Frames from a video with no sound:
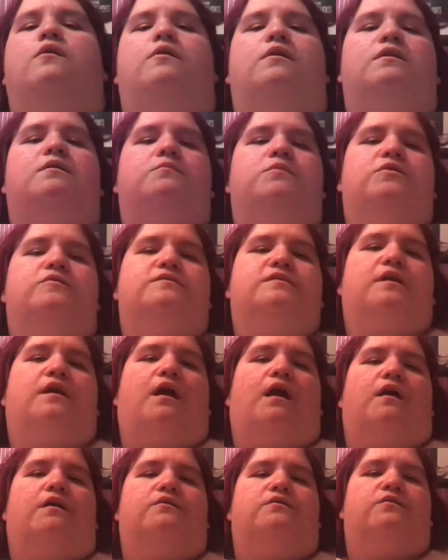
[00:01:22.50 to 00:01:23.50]
The only music
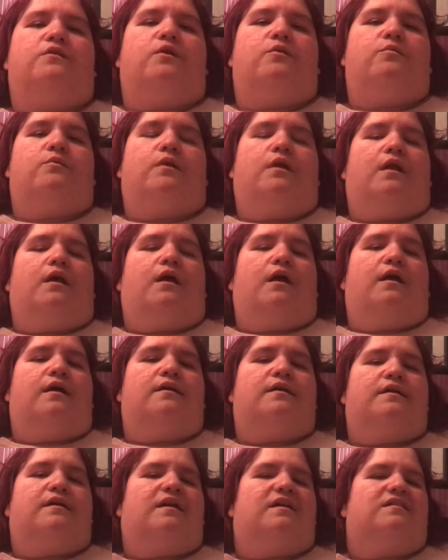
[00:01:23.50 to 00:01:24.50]
I don't like